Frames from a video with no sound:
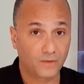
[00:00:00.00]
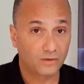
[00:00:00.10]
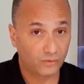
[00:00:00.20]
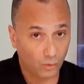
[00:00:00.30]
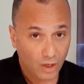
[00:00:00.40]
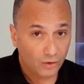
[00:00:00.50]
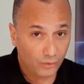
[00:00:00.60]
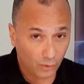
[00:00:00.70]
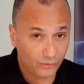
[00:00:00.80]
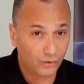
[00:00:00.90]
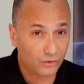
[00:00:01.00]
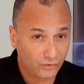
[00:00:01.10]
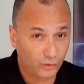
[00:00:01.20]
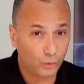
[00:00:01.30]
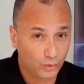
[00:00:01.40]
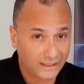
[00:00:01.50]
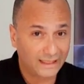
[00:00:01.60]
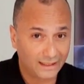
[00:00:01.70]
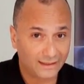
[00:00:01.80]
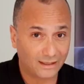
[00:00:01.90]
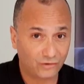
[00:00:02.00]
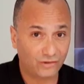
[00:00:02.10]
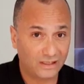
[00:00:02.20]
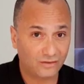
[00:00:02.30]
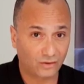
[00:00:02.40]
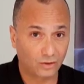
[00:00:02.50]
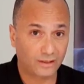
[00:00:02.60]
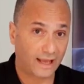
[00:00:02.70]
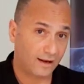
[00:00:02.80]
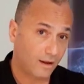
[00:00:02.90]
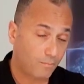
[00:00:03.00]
So those are the two key things you need to look at.